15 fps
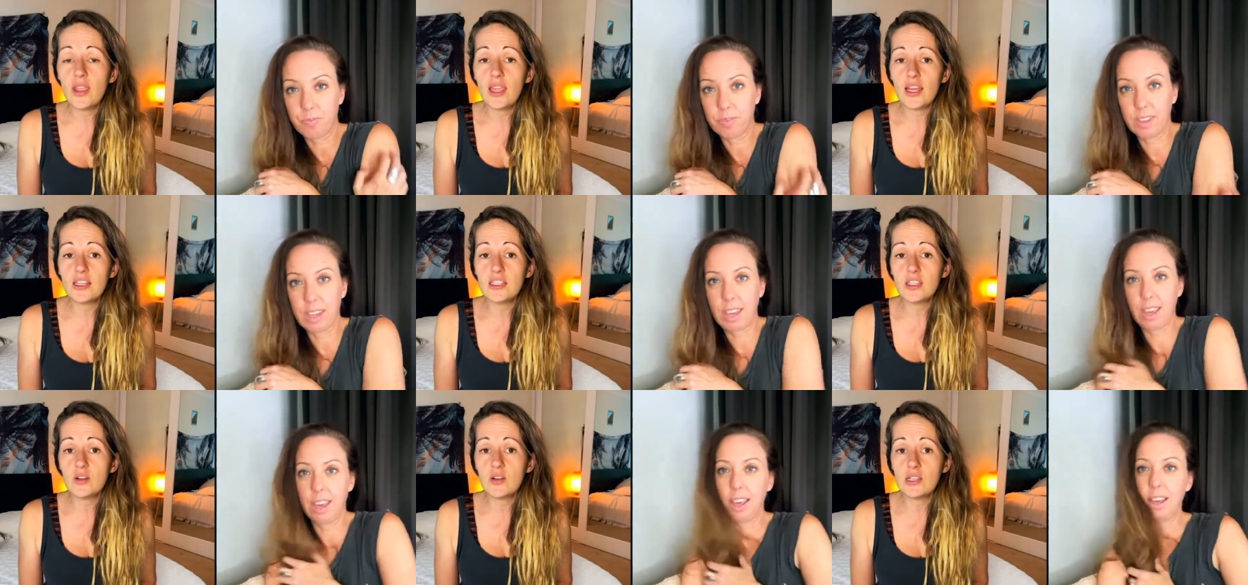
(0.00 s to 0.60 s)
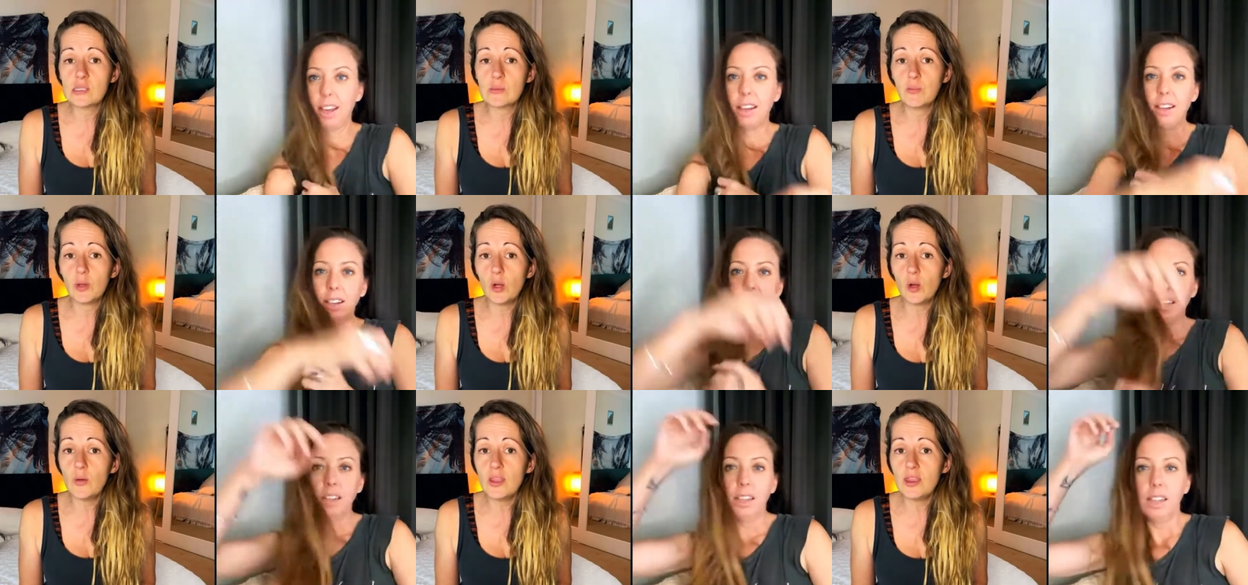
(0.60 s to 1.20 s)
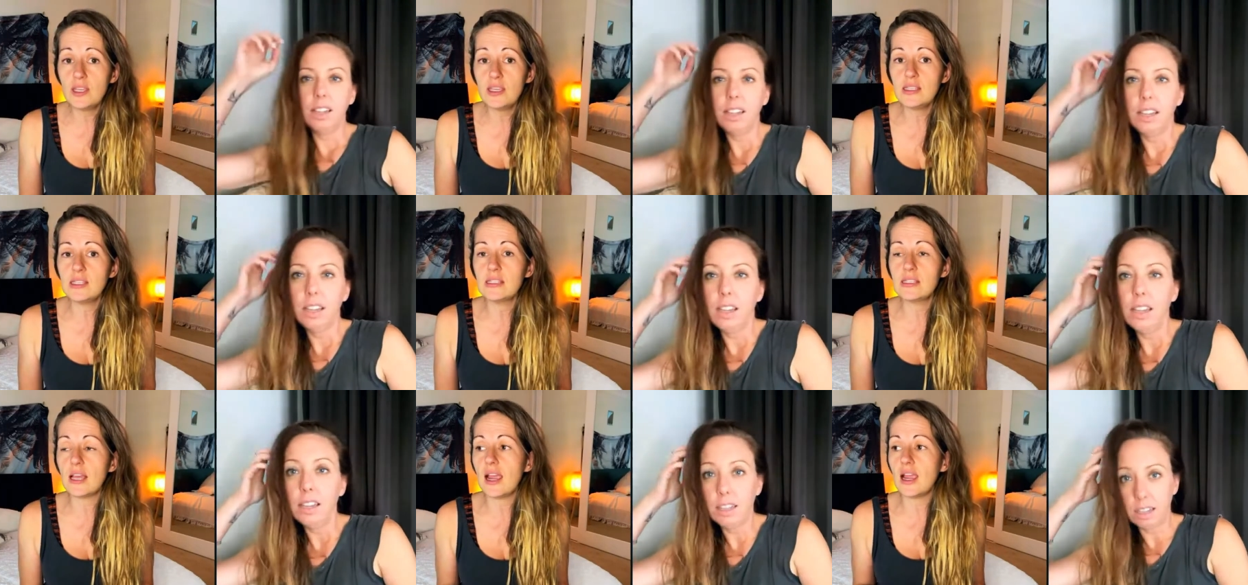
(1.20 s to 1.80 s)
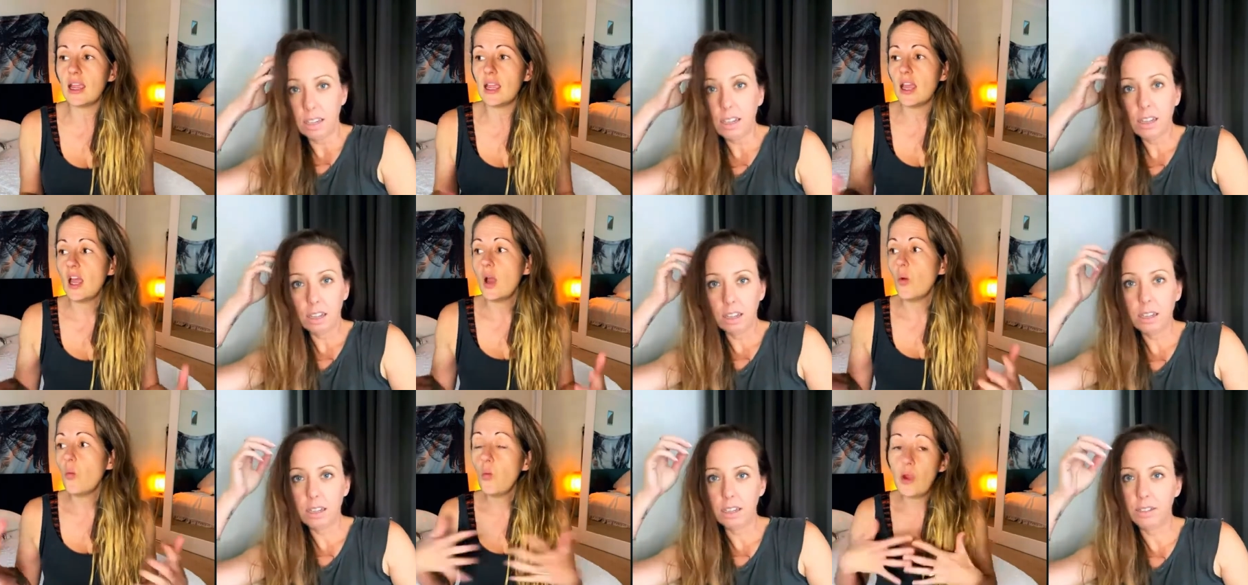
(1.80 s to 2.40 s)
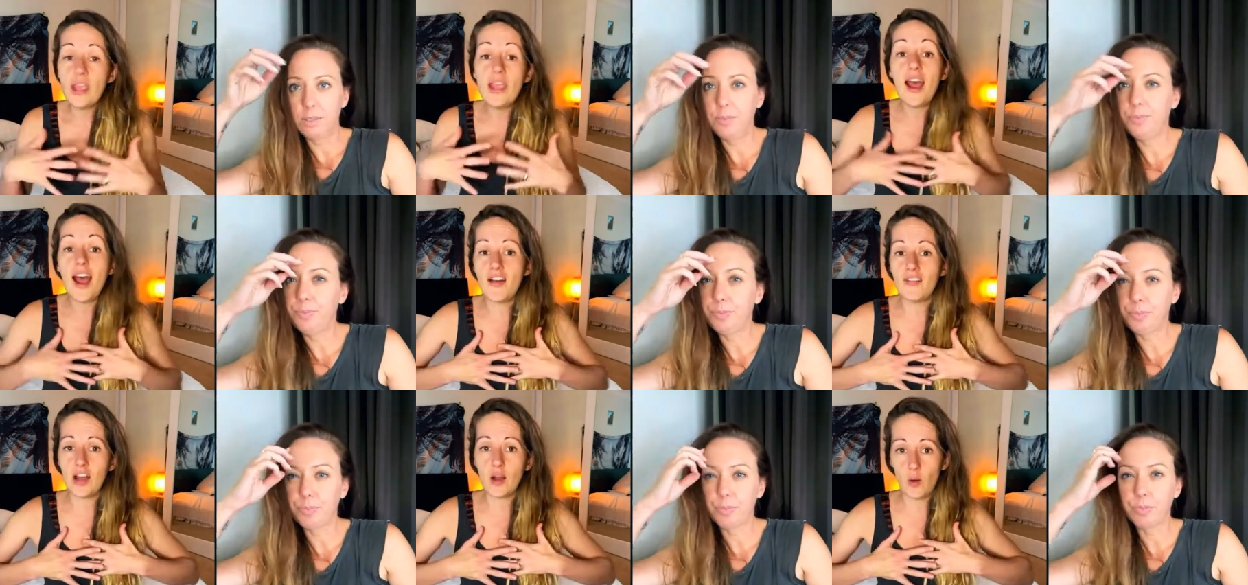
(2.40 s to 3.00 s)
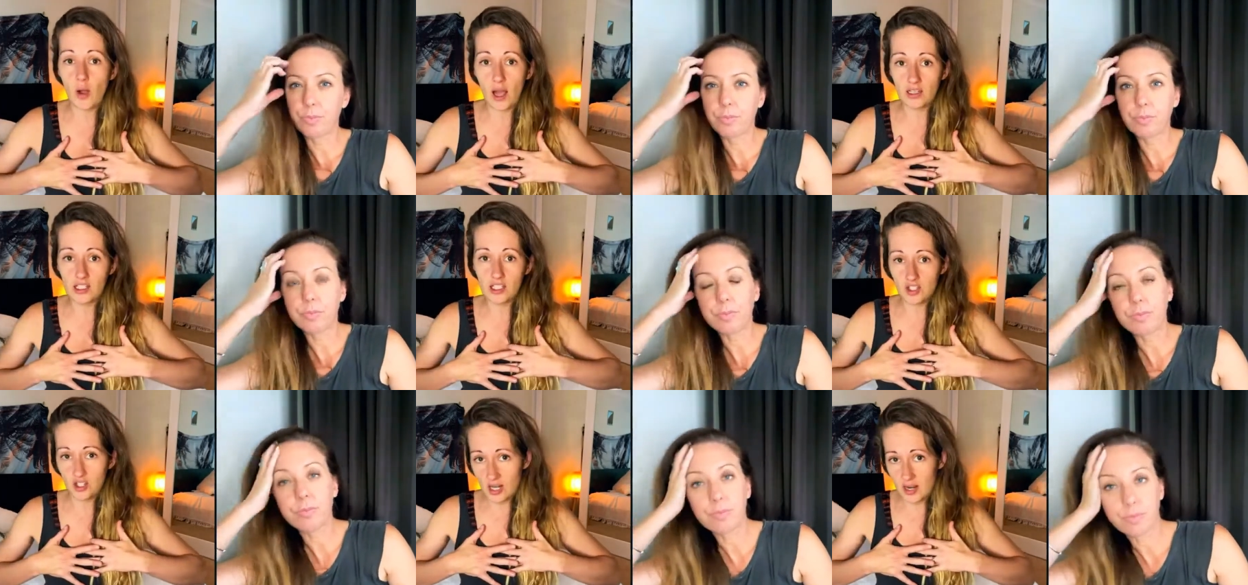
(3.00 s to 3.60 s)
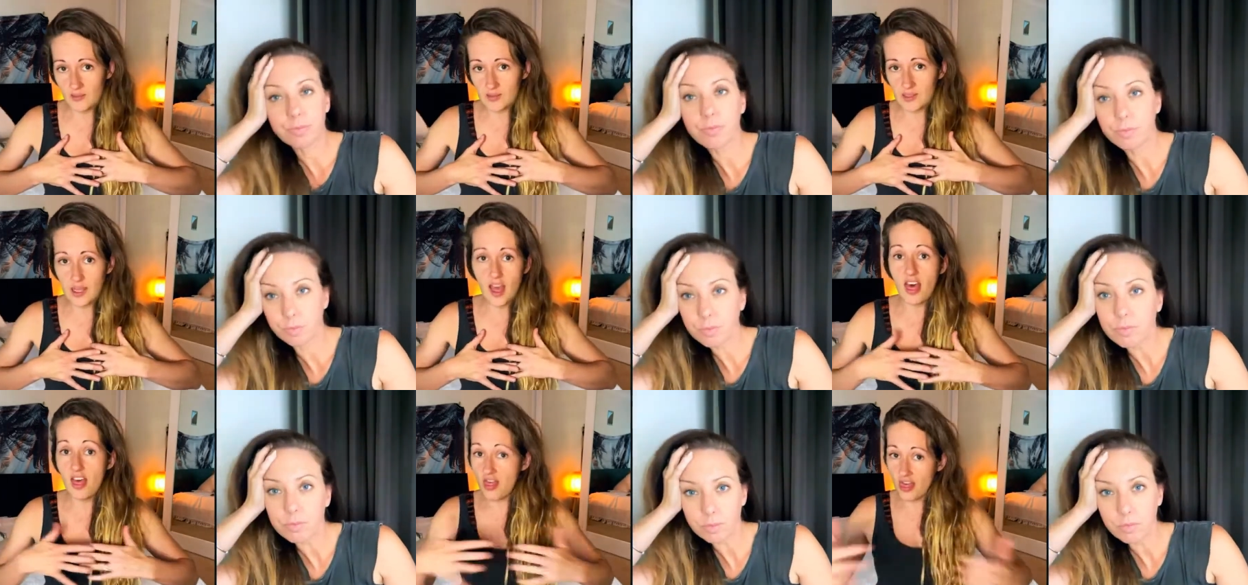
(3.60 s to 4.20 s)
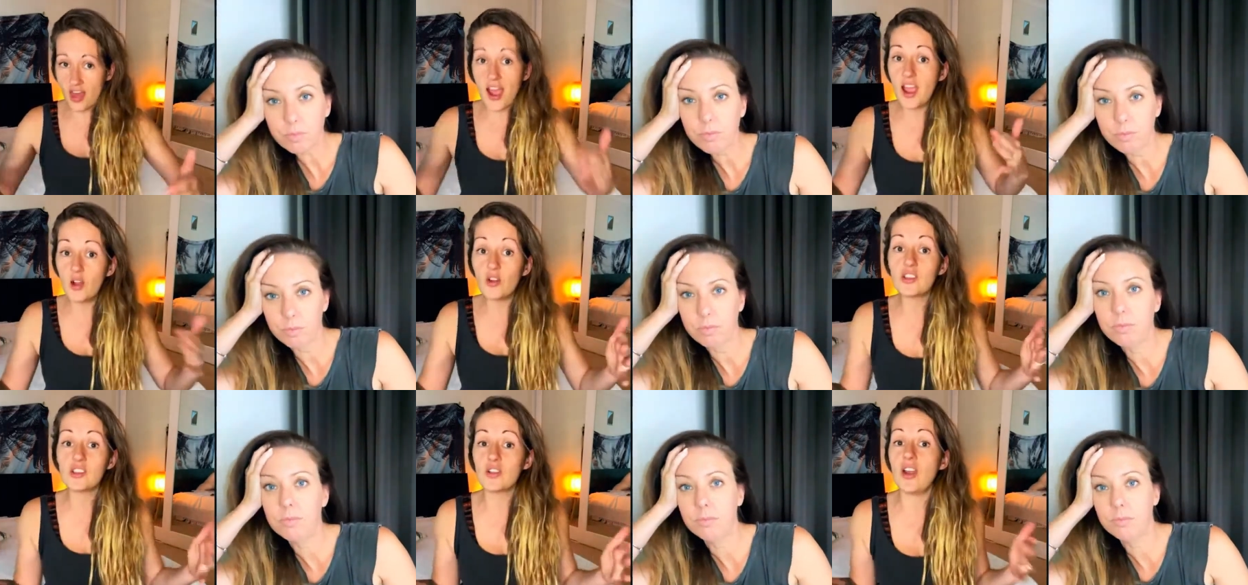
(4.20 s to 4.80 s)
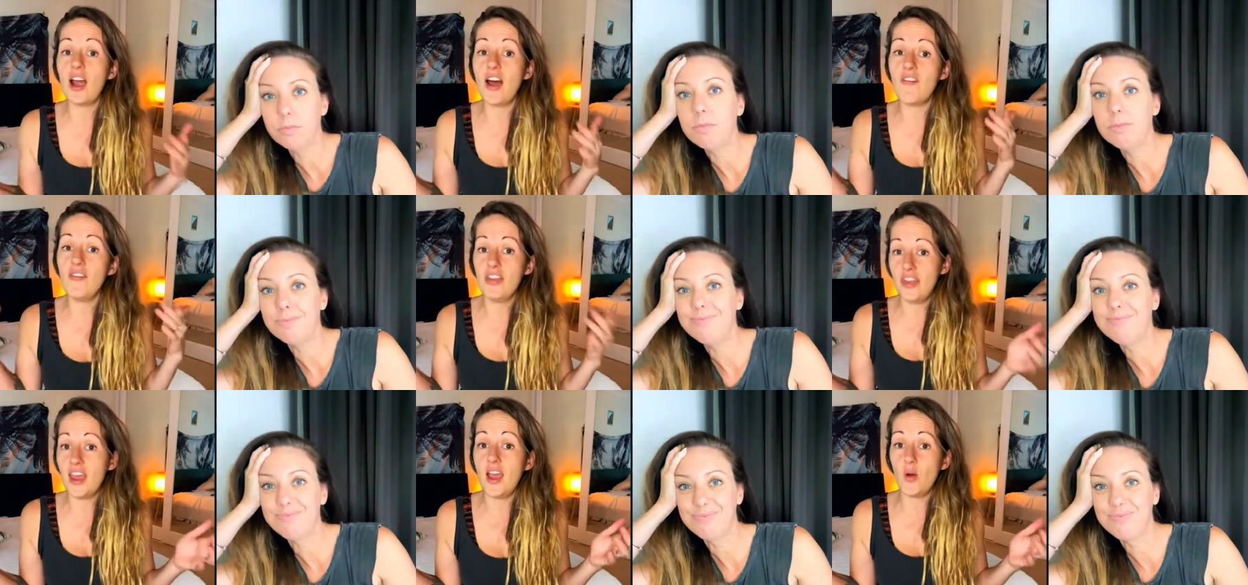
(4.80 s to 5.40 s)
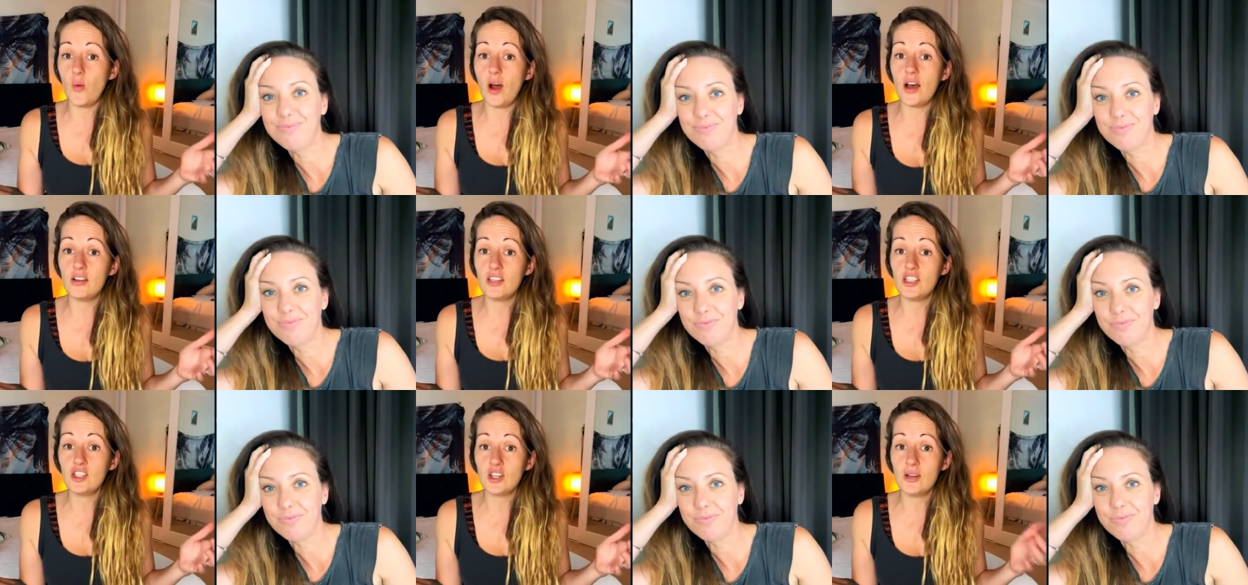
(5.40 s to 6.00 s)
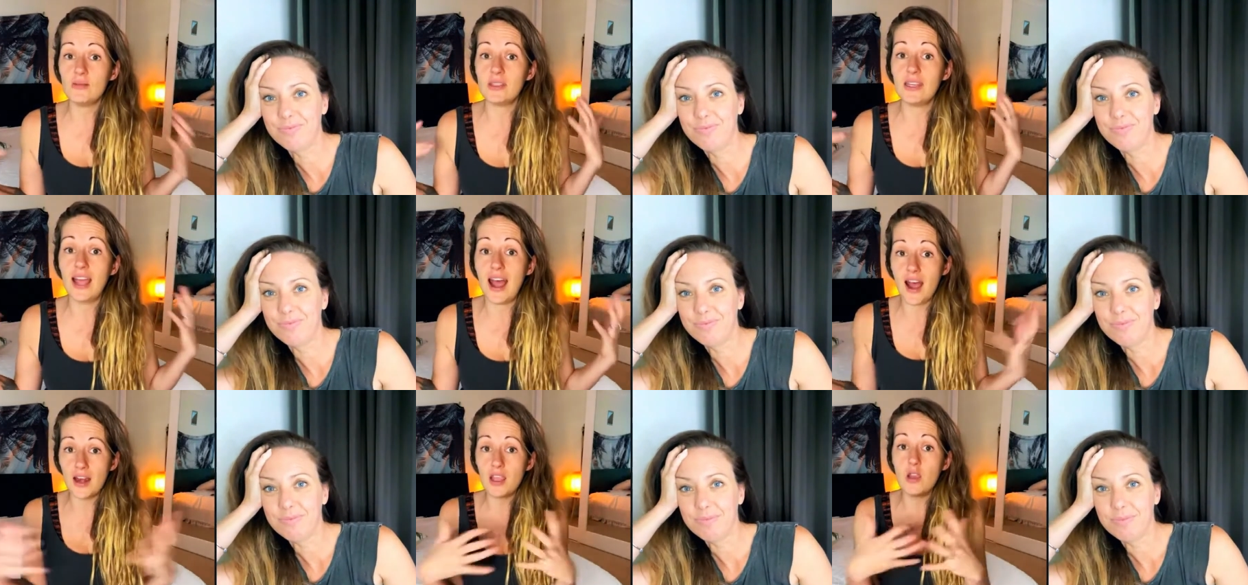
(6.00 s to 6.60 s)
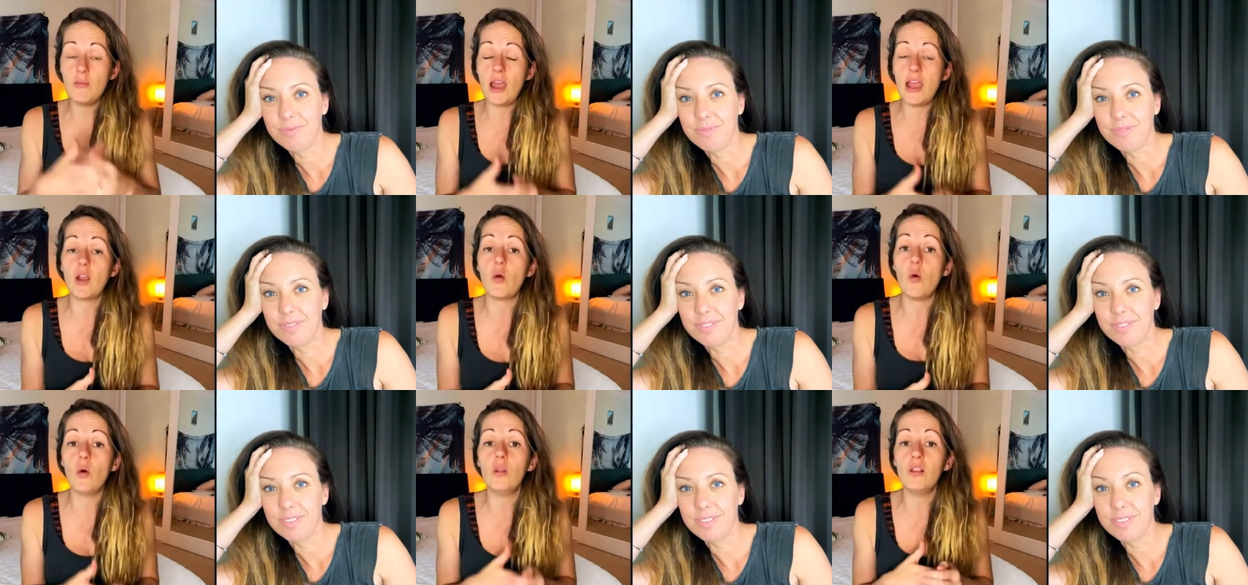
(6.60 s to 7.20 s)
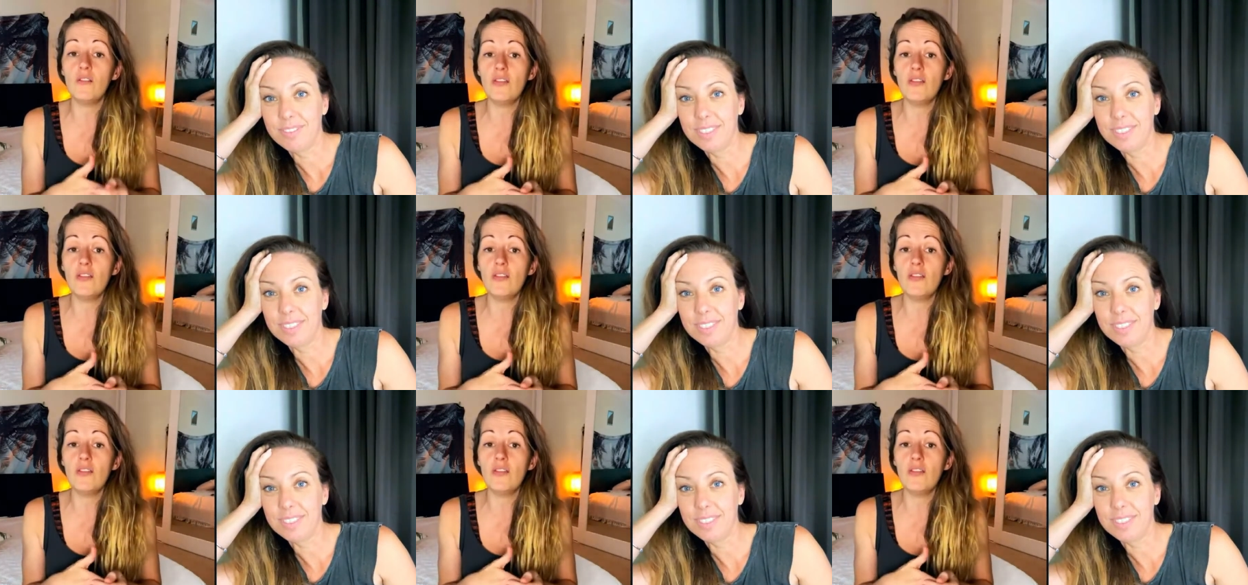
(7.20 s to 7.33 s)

Speaker 1: get to explore with this is, like, we have our wildest dreams, they also have their wildest dreams, and how do you make all of